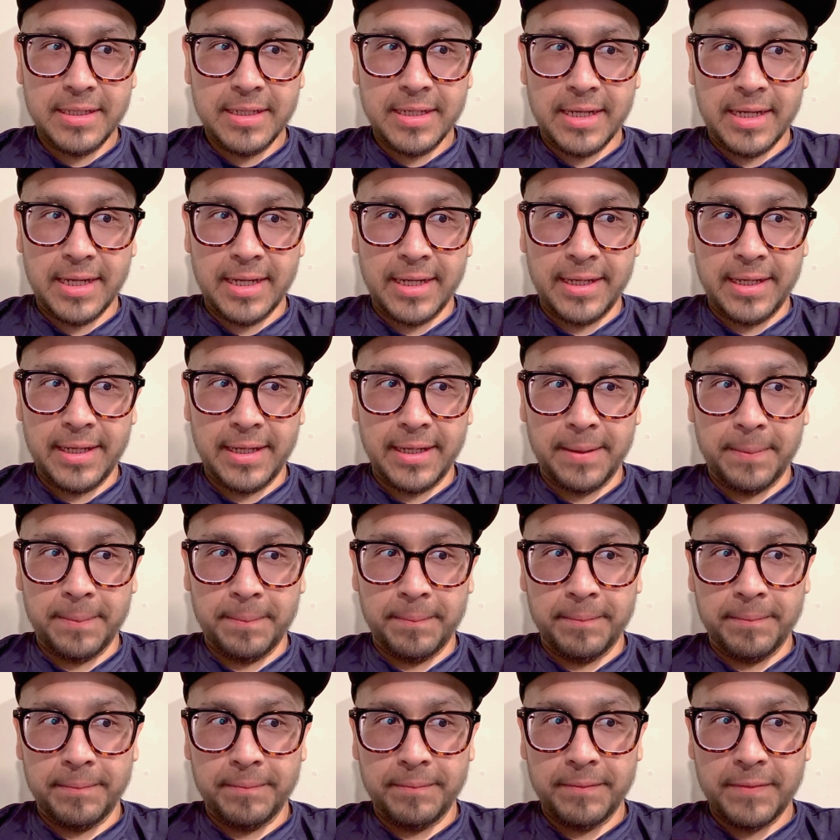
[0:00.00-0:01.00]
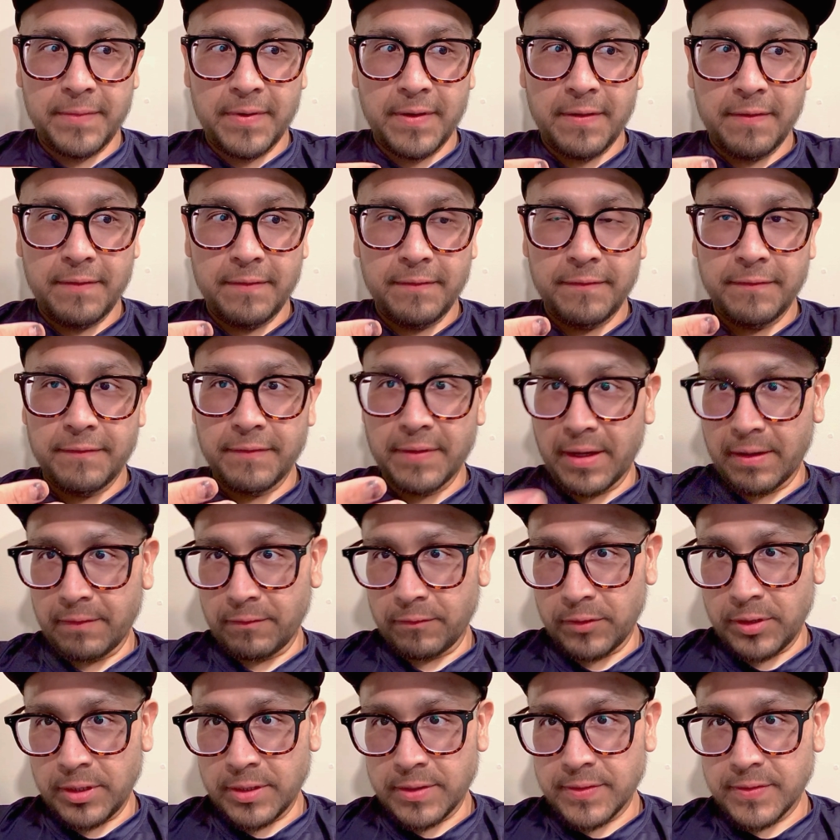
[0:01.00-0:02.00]
I am 5
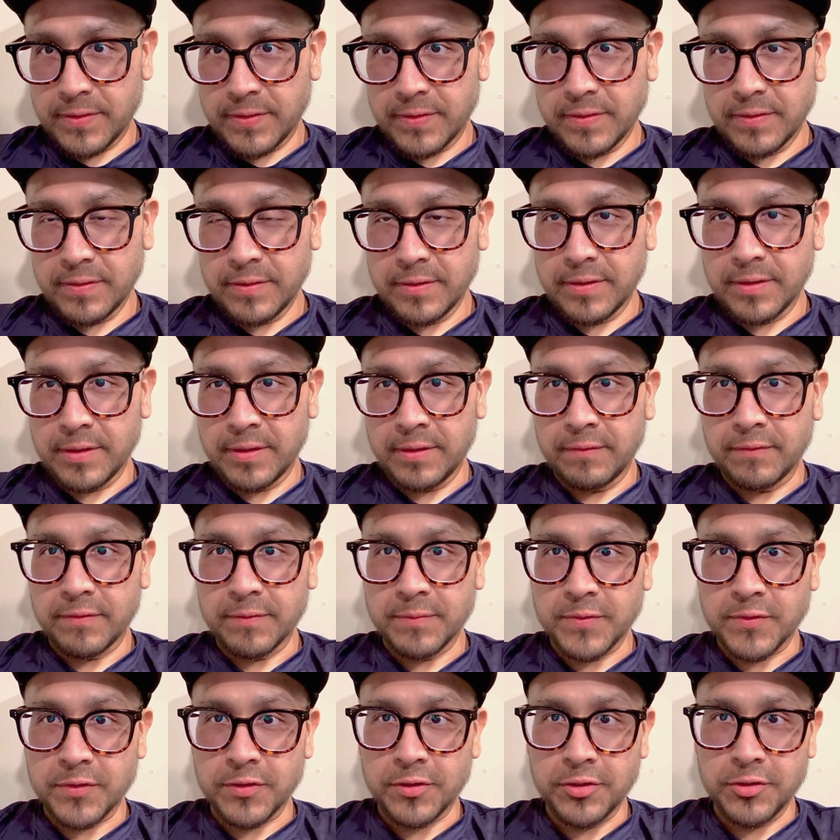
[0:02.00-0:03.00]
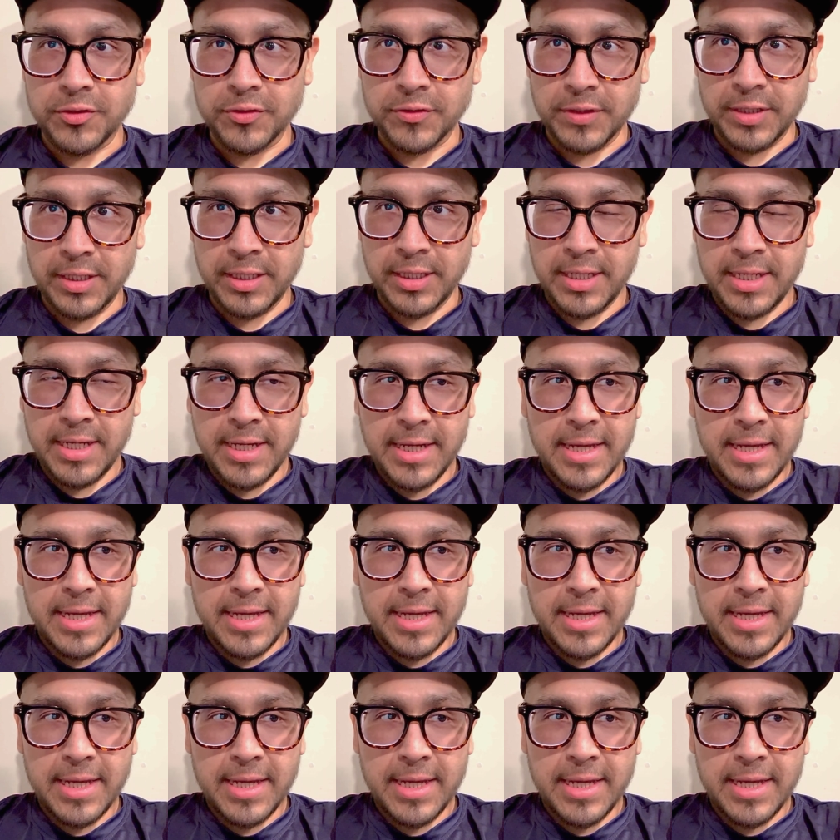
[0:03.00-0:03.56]
weeks in from surgery,